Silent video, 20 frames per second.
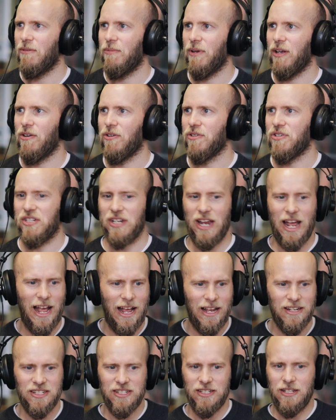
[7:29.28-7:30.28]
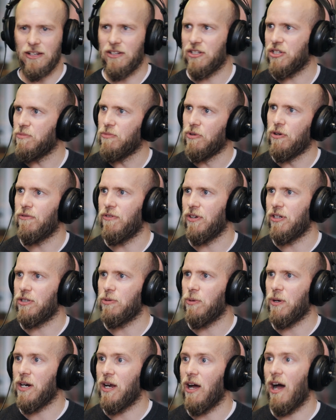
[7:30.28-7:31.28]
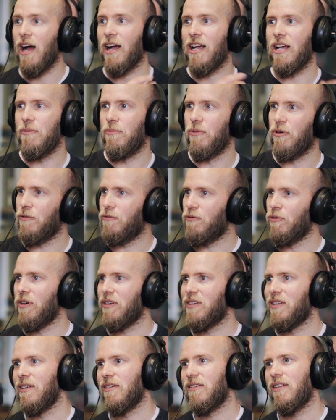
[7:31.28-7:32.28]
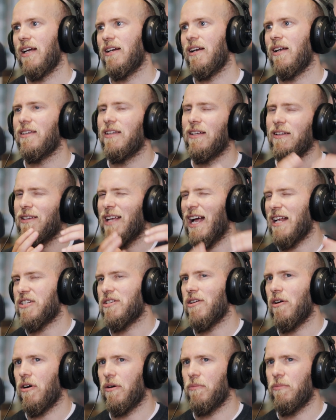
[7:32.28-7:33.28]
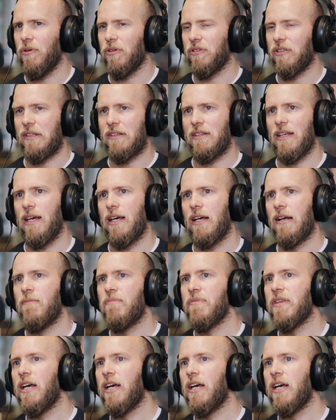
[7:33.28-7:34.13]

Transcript: because as things move in Twitter I can move with it and I think that's how I built it there.